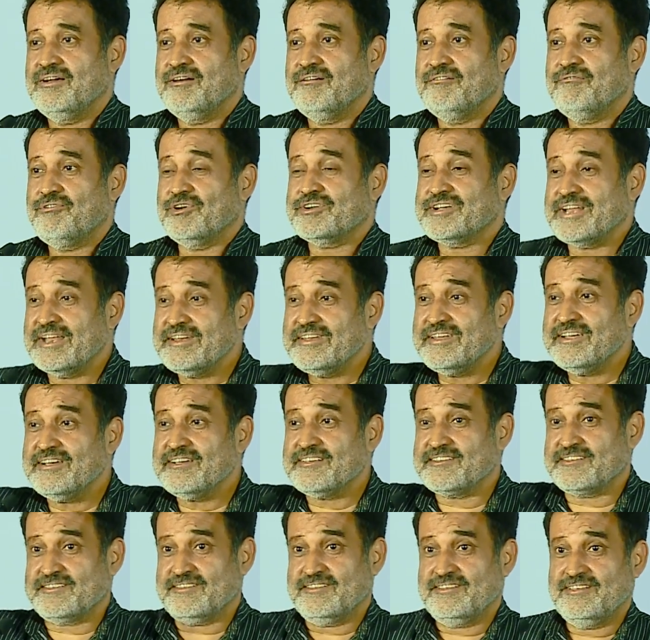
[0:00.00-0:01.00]
For 10
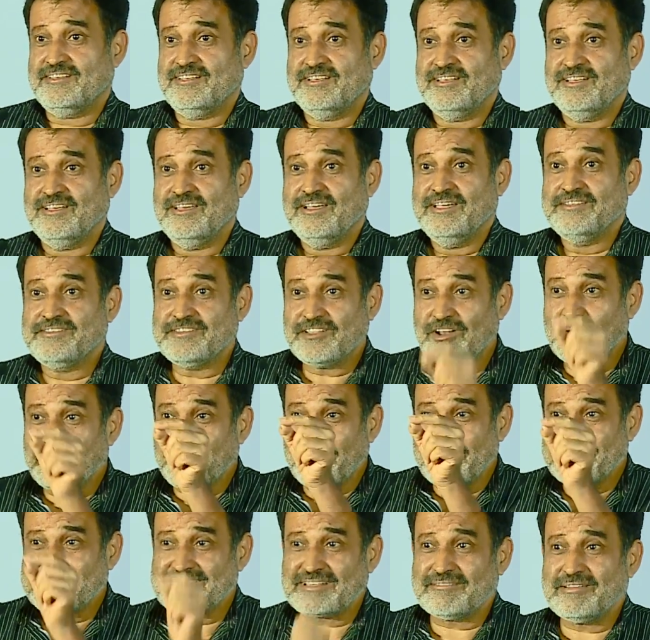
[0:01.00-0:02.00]
years.
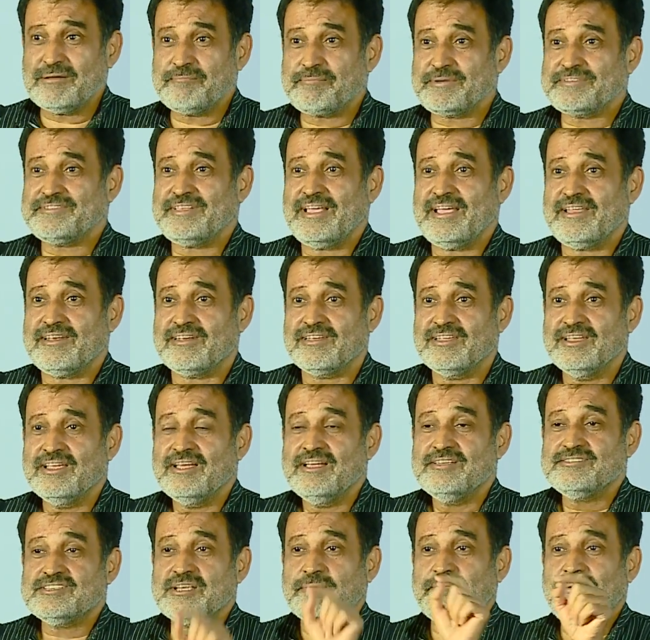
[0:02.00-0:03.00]
0.7%.
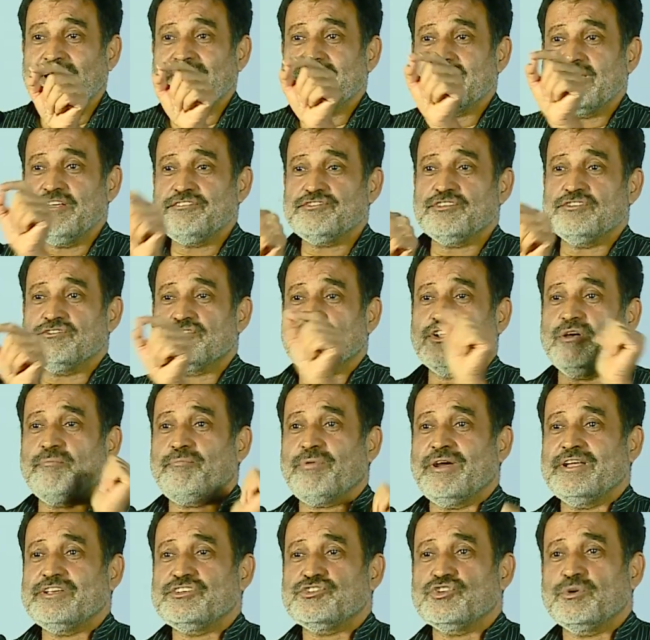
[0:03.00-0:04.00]
Japan gives you
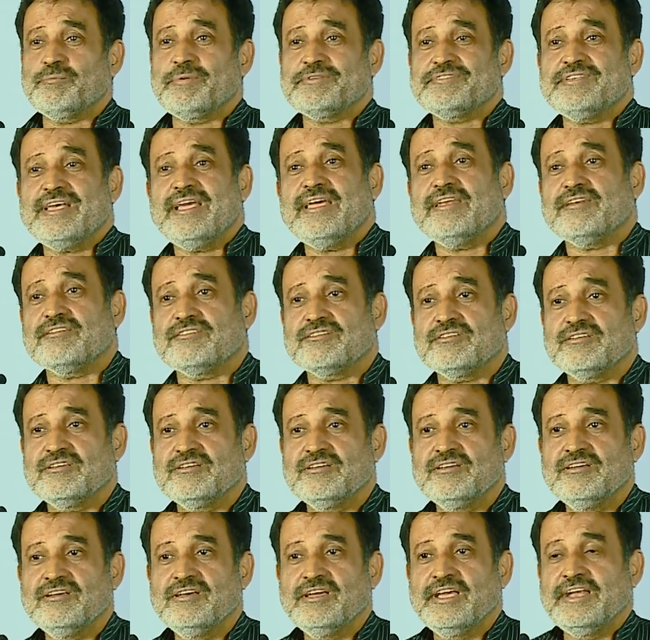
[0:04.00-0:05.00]
0.2%.
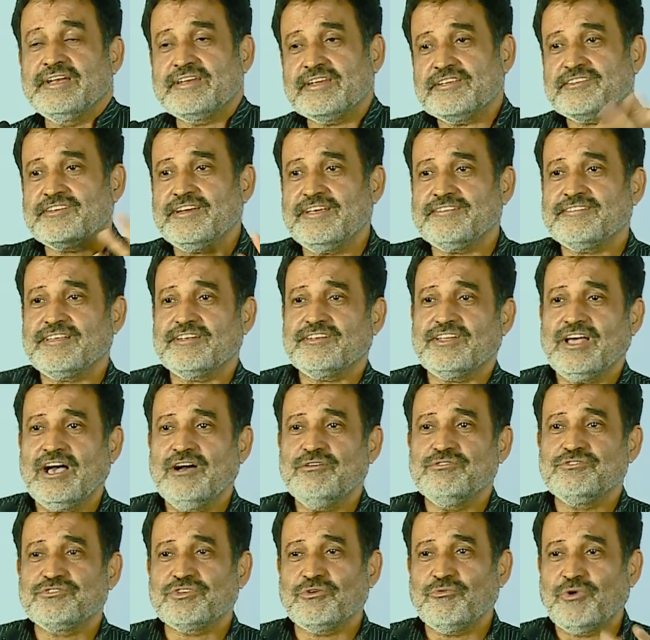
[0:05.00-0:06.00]
Interest rates are
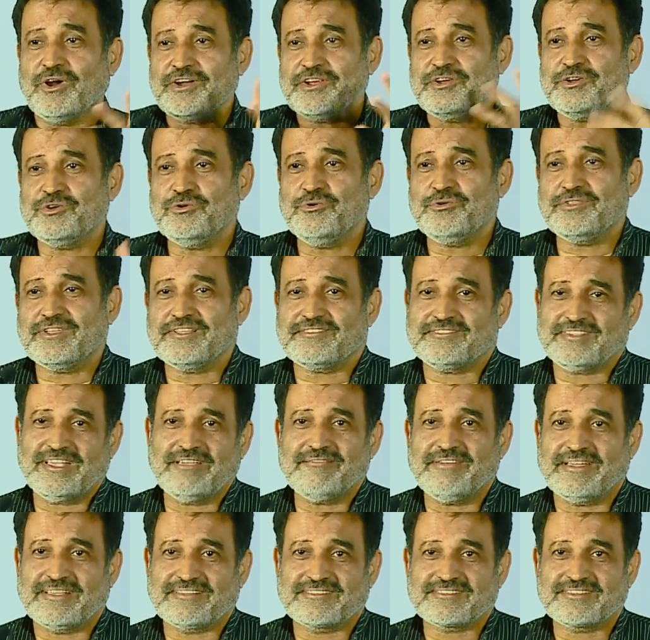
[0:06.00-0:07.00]
down, so what do you do with the
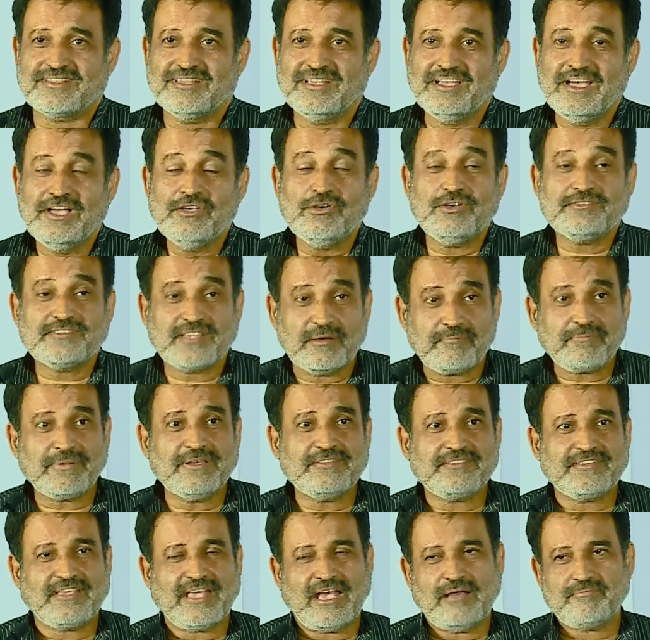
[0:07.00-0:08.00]
savings? So
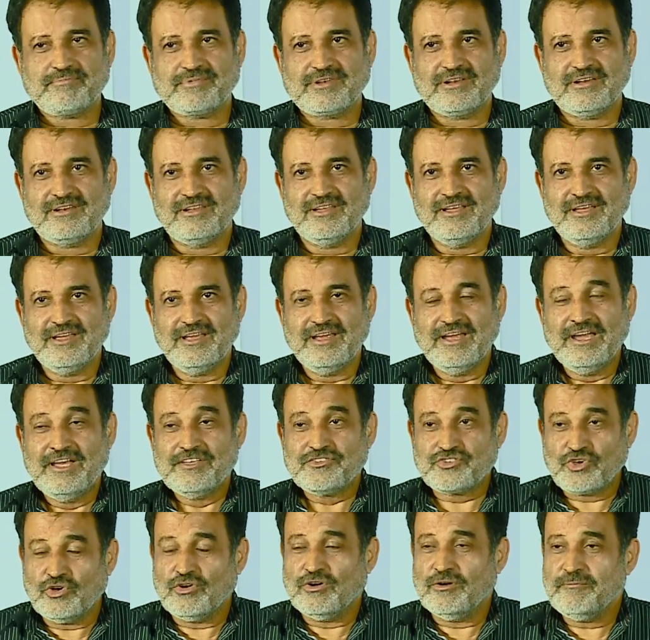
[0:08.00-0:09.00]
surplus capital.
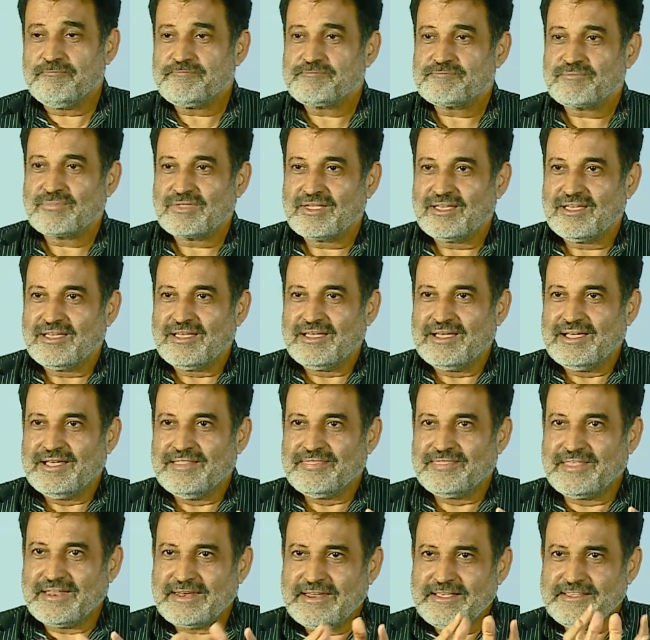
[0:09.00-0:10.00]
So
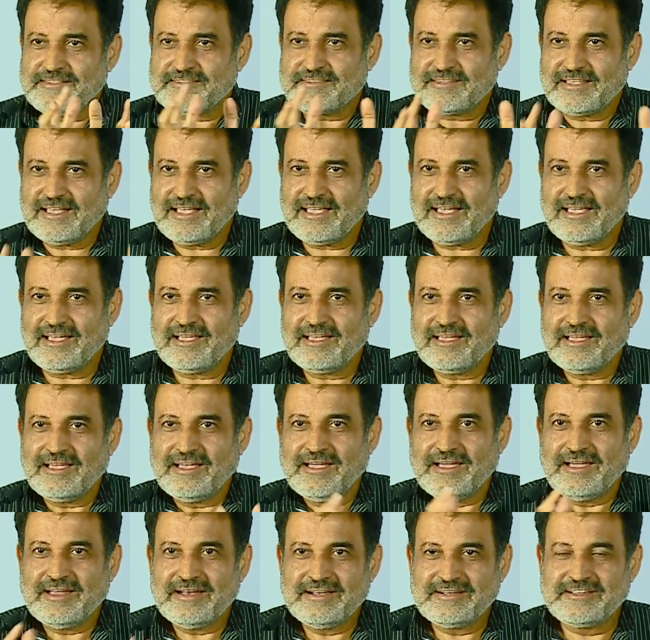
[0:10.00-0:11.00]
there is
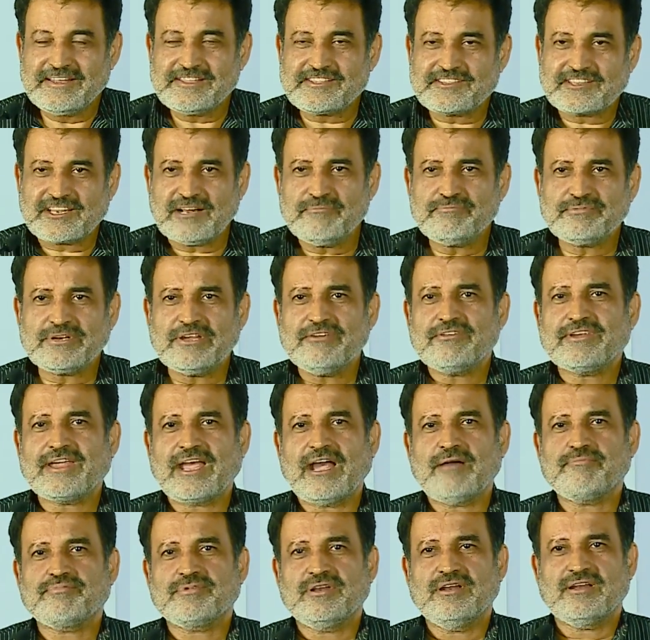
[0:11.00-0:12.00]
disruptive
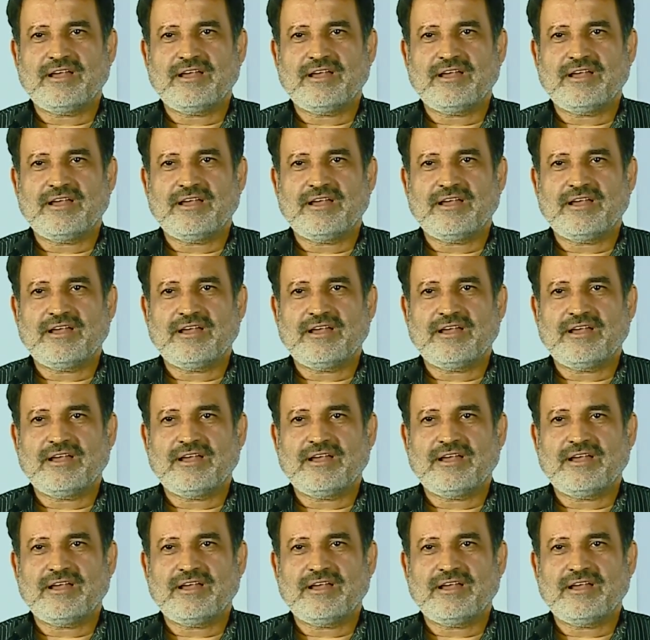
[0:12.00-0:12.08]
capital